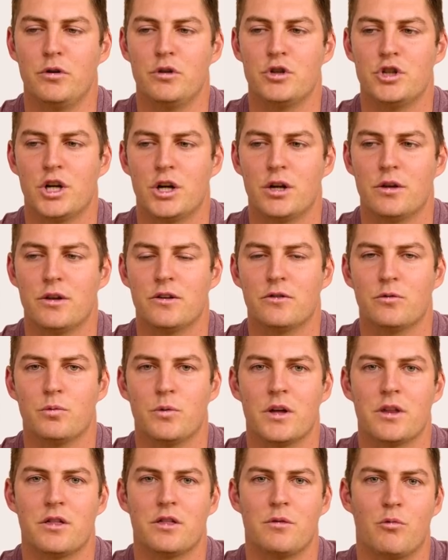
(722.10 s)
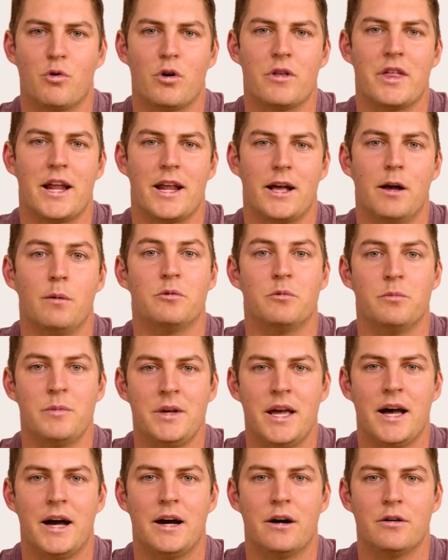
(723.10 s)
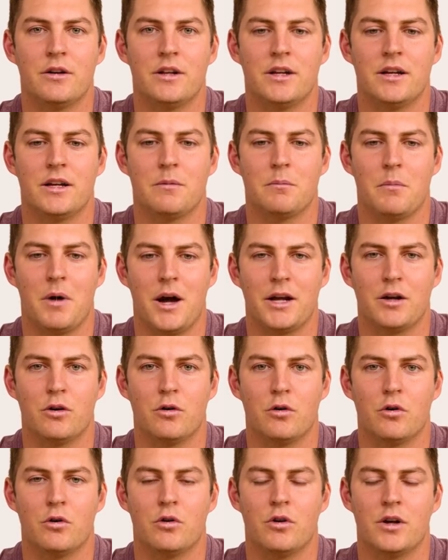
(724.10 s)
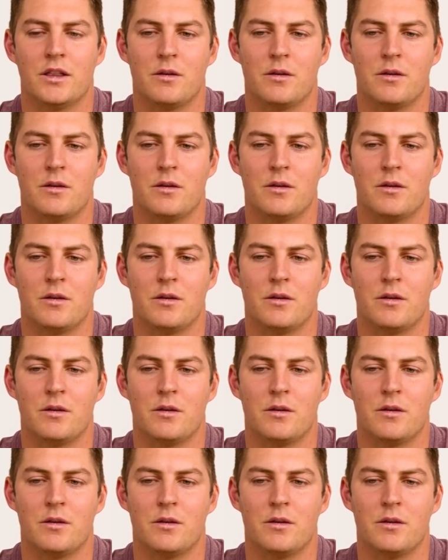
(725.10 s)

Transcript: you share this with, the more that helps me out in my goal,